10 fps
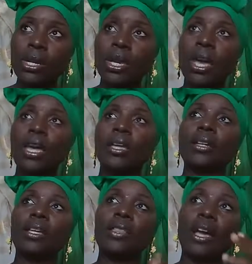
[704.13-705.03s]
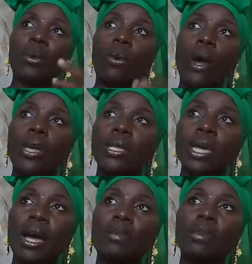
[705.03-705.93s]
and in that quiet
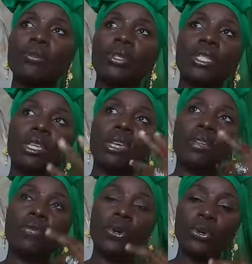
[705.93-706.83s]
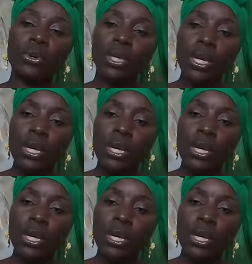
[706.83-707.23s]
time he received those